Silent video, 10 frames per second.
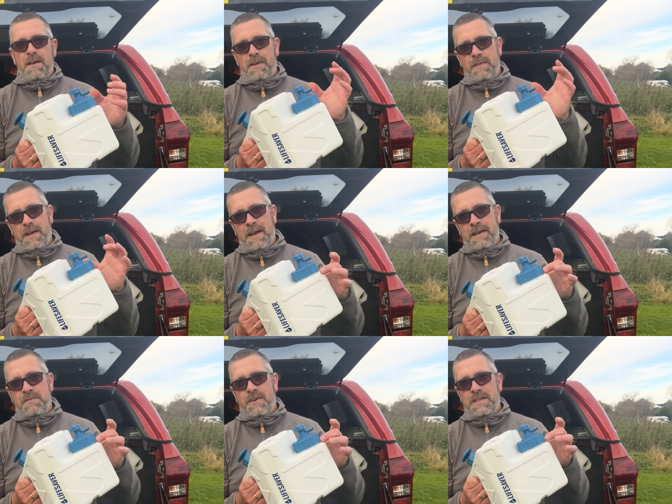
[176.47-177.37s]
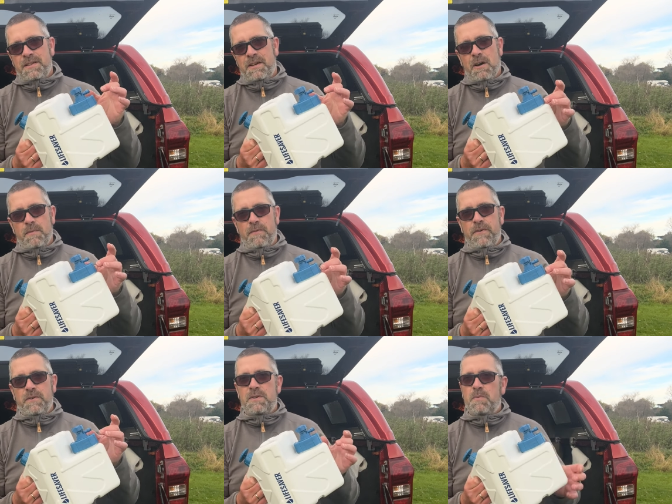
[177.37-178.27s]
then that activated carbon
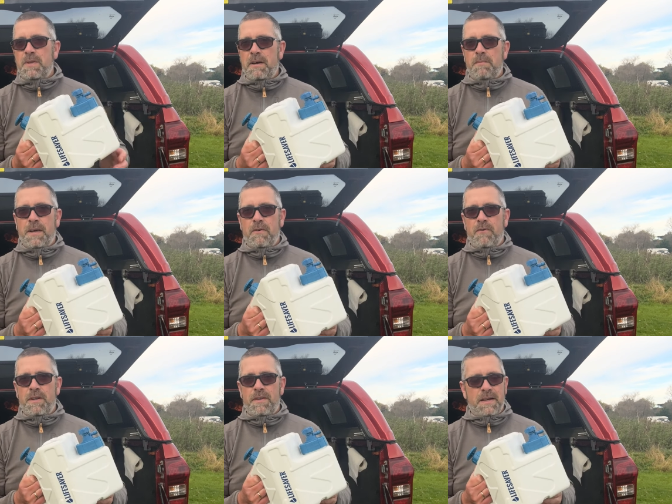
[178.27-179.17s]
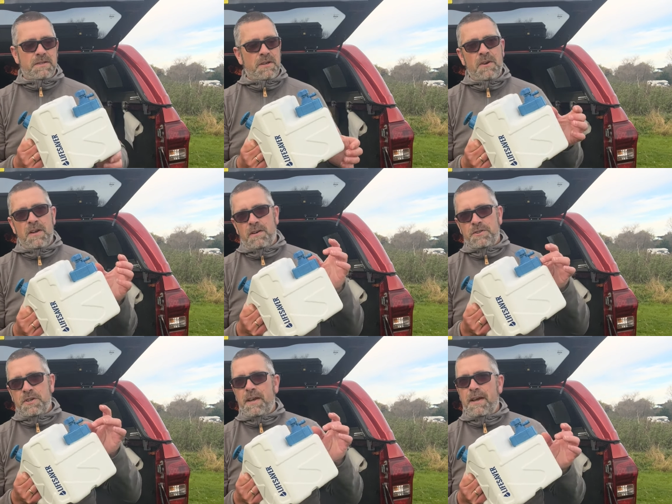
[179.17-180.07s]
filter will help get rid of that. So I'll show you you